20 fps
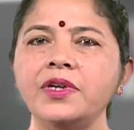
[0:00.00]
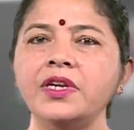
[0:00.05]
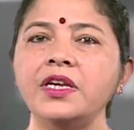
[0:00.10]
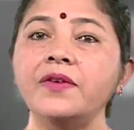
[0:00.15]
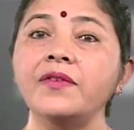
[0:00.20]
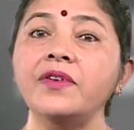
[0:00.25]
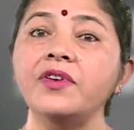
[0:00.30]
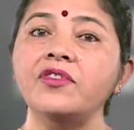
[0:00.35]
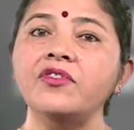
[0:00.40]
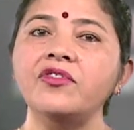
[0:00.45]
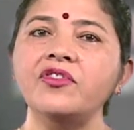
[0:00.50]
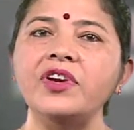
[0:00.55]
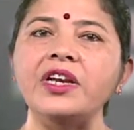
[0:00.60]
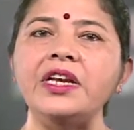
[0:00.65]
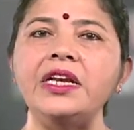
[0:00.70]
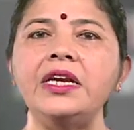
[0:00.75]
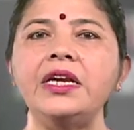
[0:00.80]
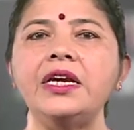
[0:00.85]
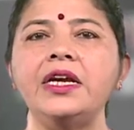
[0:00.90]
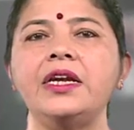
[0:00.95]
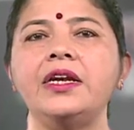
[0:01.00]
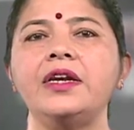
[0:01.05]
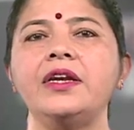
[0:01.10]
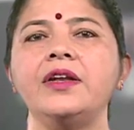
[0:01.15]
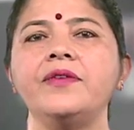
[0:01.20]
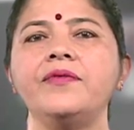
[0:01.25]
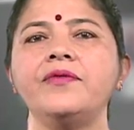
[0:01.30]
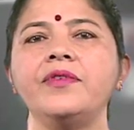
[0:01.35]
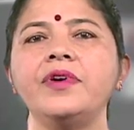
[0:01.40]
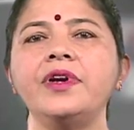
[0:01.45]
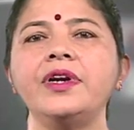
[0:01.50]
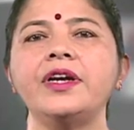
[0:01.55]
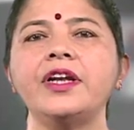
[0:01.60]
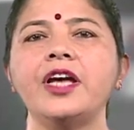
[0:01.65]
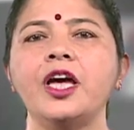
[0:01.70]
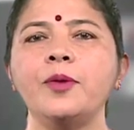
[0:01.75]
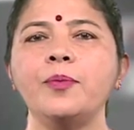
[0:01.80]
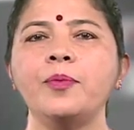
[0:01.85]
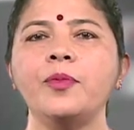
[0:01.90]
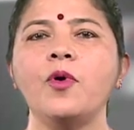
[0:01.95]
were given training in different
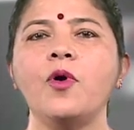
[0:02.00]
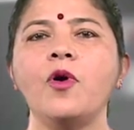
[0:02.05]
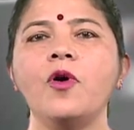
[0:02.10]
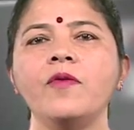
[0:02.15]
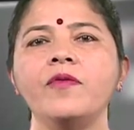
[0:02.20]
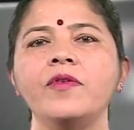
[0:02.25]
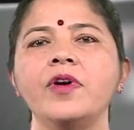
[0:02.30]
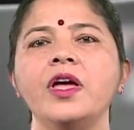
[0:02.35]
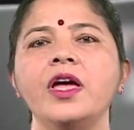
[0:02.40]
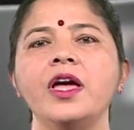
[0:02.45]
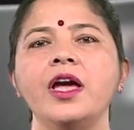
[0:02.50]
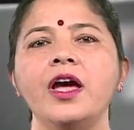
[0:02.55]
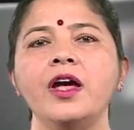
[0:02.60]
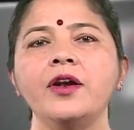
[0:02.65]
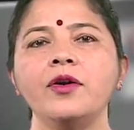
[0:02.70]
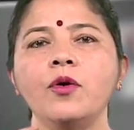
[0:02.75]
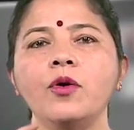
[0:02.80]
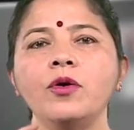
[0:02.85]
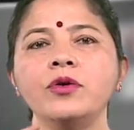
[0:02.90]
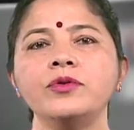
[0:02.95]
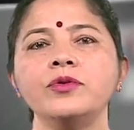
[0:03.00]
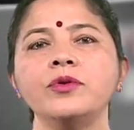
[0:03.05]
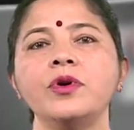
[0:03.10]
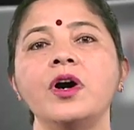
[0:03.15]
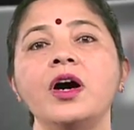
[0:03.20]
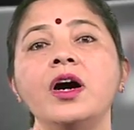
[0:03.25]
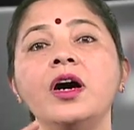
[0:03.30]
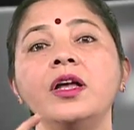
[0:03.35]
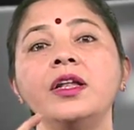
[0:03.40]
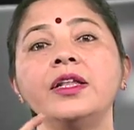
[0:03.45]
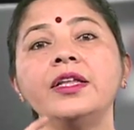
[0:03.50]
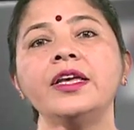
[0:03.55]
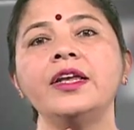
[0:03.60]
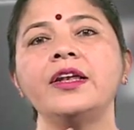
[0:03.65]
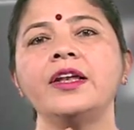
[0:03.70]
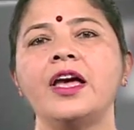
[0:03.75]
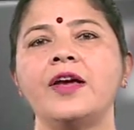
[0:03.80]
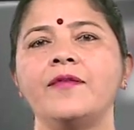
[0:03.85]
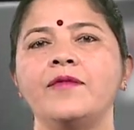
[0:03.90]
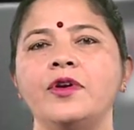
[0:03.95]
type of and also earn
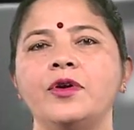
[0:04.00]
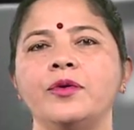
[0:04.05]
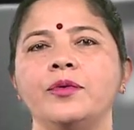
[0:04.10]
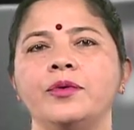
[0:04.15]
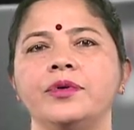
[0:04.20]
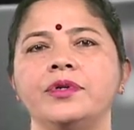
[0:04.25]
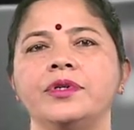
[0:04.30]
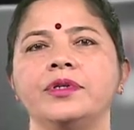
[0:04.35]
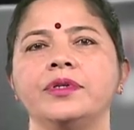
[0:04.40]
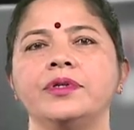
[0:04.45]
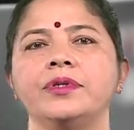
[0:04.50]
their livelihood.